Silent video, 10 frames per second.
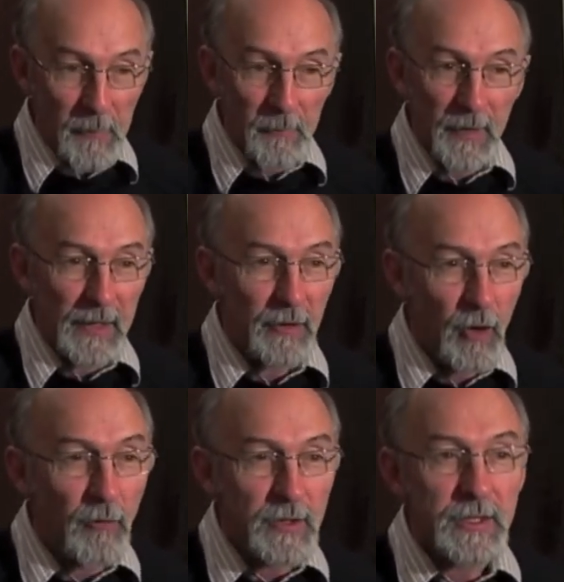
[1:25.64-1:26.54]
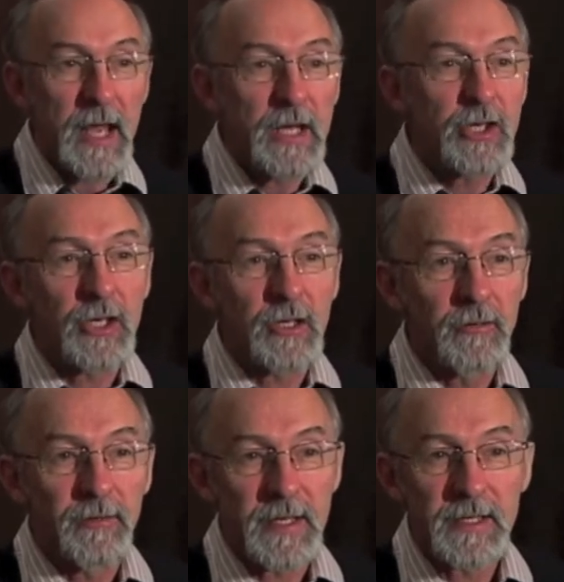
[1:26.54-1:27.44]
that conversation
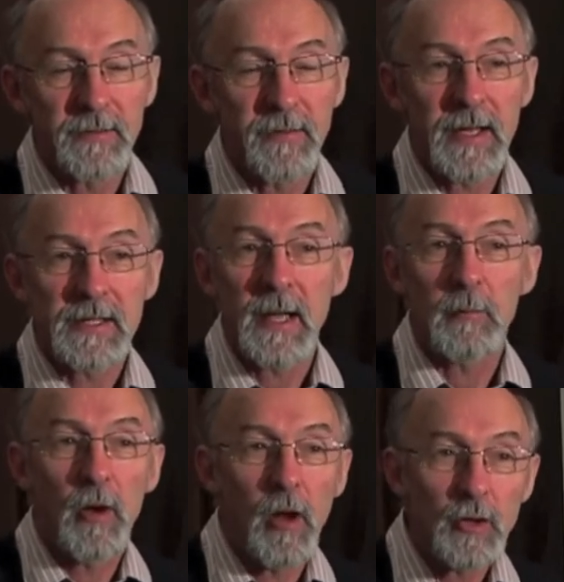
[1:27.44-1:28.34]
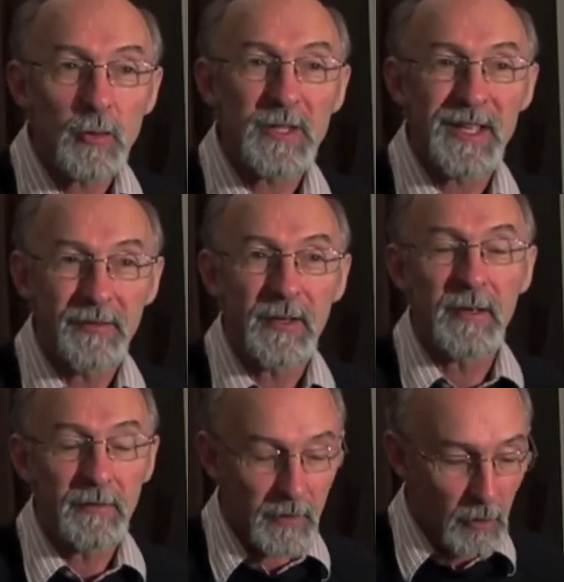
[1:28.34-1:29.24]
face to face up close was even
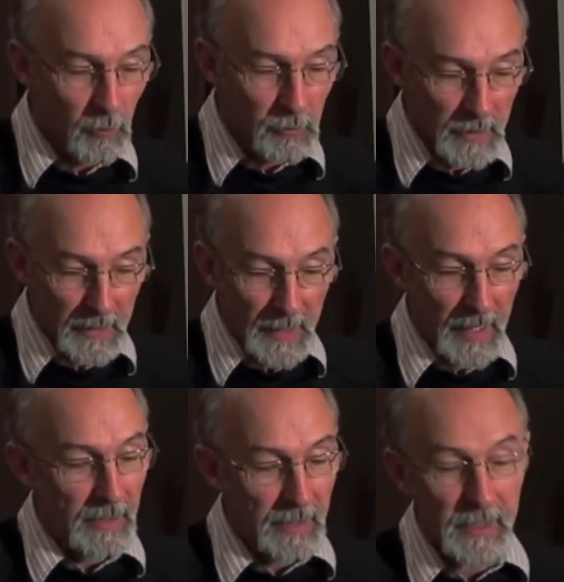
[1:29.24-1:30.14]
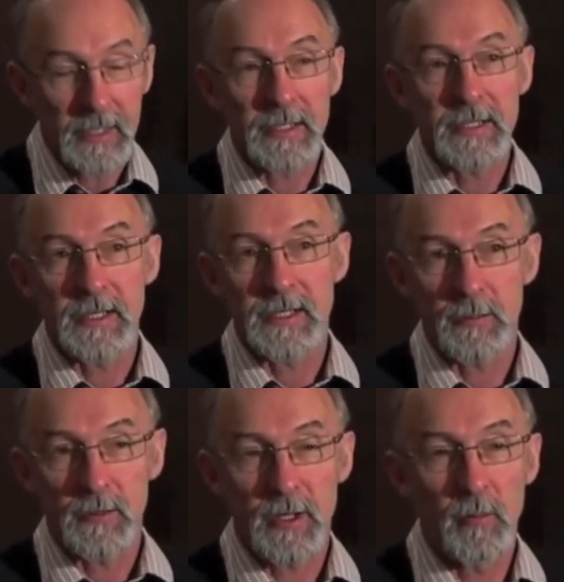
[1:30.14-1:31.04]
difficult, and at any distance
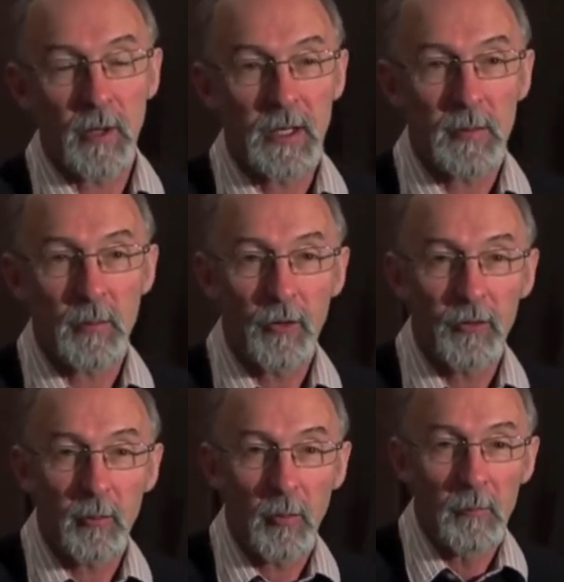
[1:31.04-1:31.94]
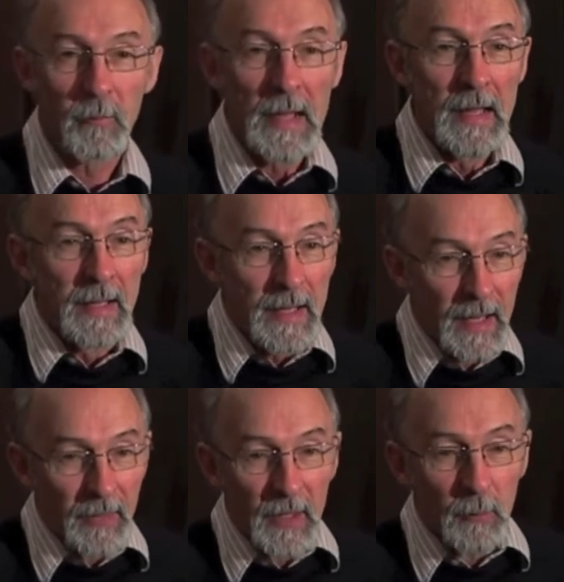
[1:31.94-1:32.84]
it was completely impossible.
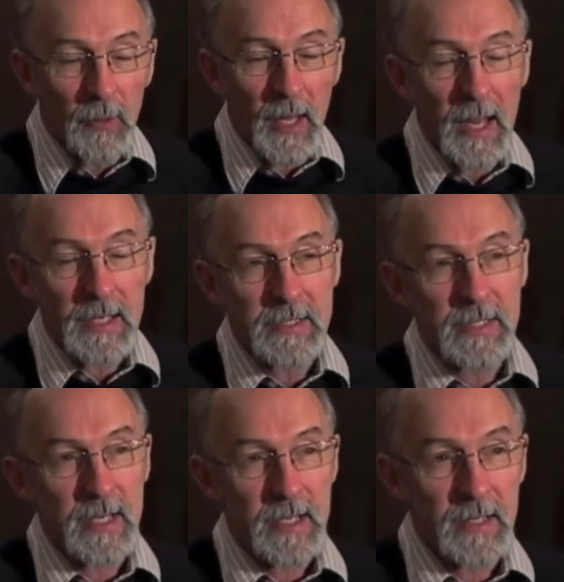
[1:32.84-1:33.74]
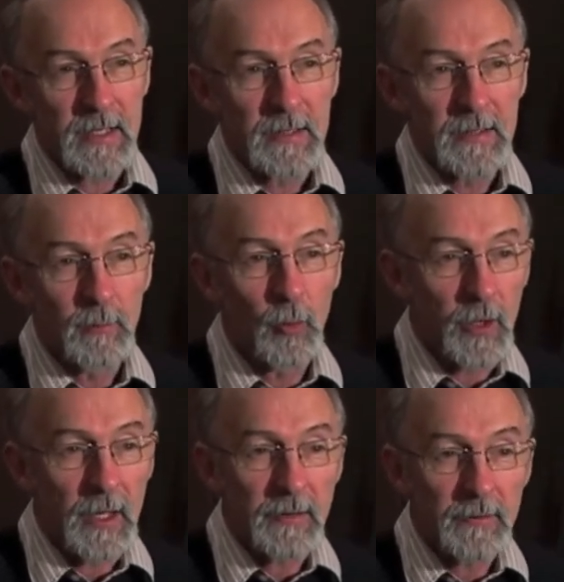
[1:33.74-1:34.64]
And then when they had
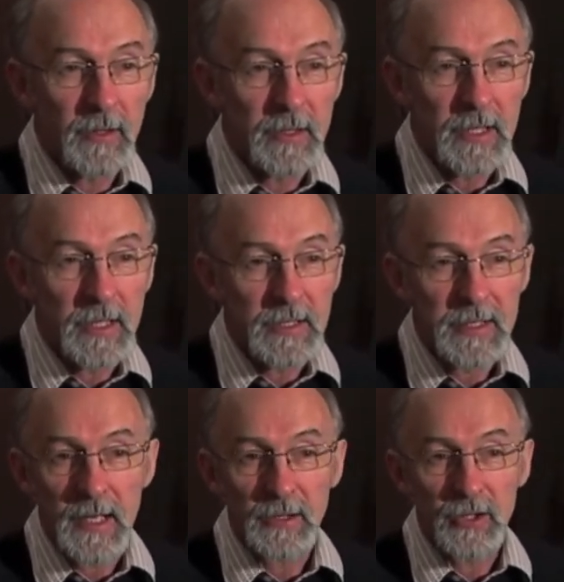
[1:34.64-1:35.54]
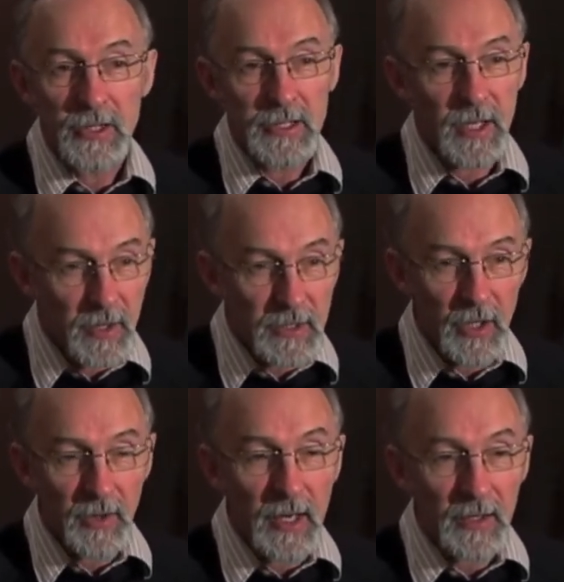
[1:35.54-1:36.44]
morning and afternoon teas, lunches, things
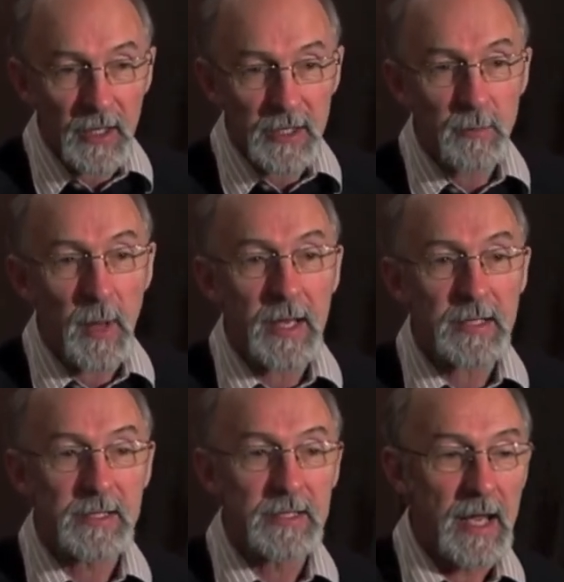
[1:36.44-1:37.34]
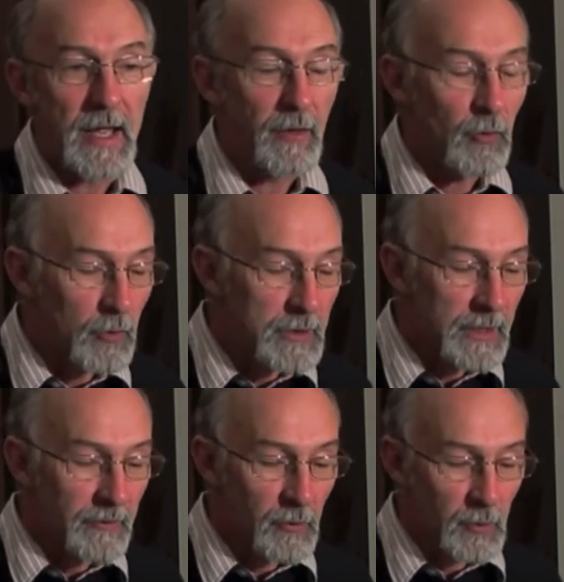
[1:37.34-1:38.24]
like that in that space, the noise
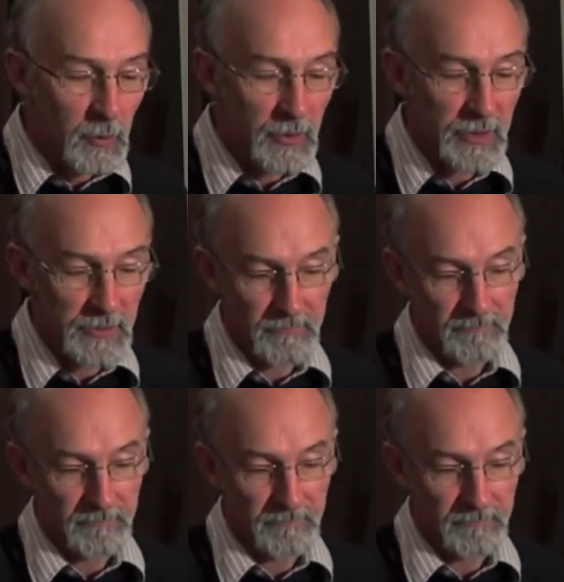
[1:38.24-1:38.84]
levels were just